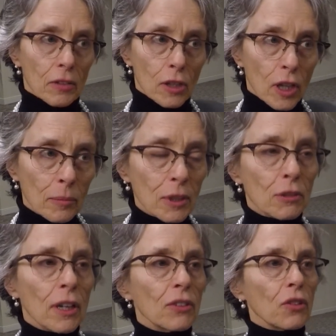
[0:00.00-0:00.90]
climate
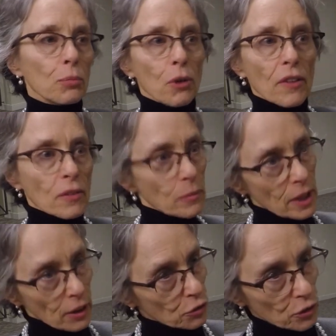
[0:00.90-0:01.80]
crisis brought them the
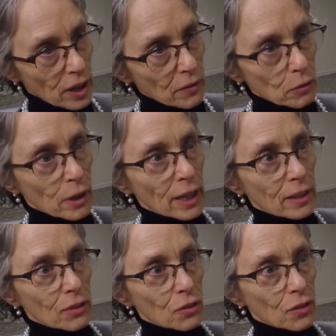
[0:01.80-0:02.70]
extra heavy
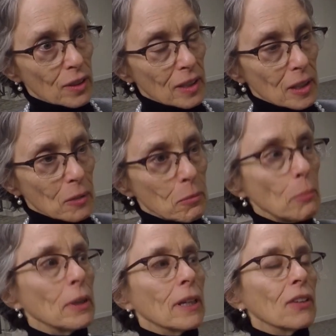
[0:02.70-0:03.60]
rains.
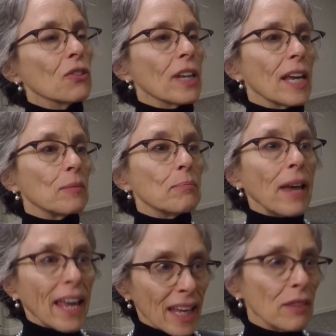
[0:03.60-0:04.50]
But because they had
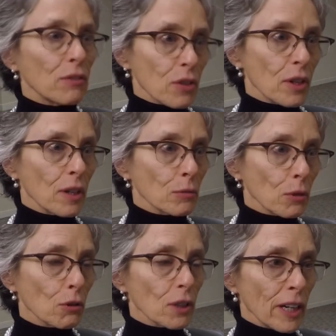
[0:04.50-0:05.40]
paved their
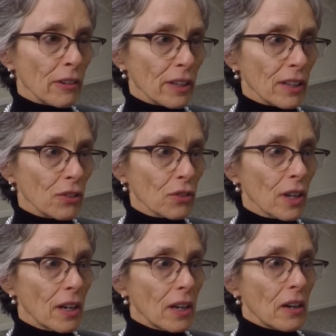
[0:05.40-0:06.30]
rural areas,
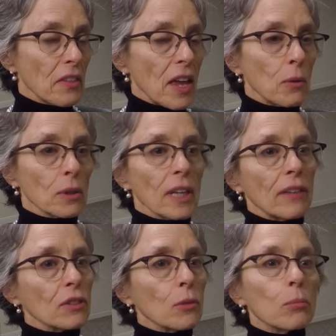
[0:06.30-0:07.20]
they were
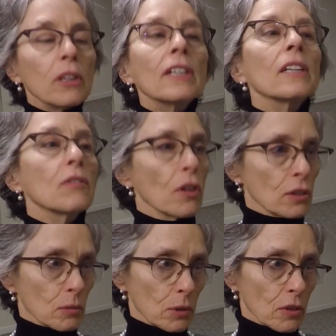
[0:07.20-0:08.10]
left completely
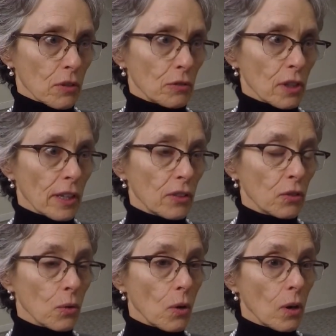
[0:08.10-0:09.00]
vulnerable to the
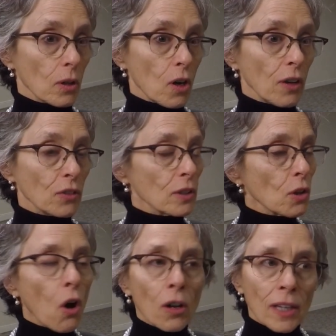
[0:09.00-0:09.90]
floods, causing
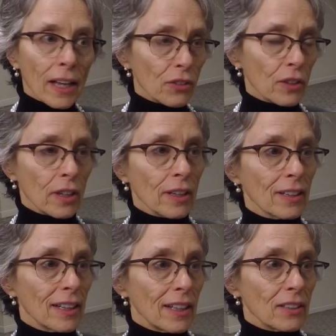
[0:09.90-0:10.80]
long-lasting
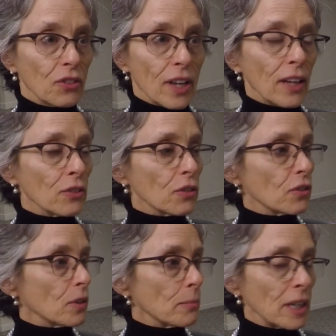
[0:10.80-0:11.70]
disasters
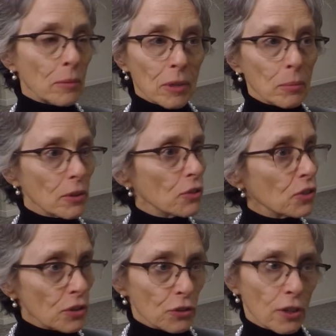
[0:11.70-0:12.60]
that many people are
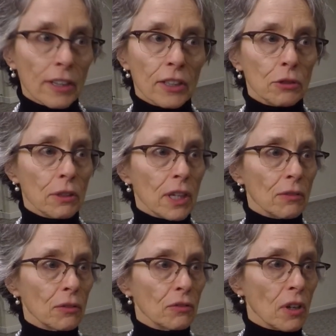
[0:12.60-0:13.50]
still struggling to
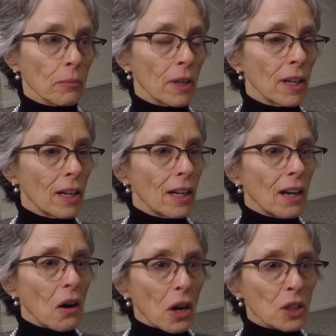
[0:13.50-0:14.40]
recover from.
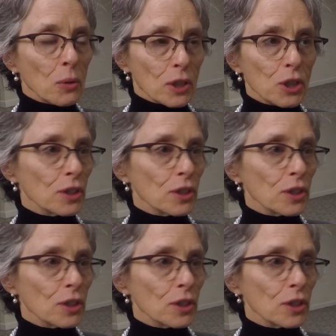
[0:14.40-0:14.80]
Ottawa should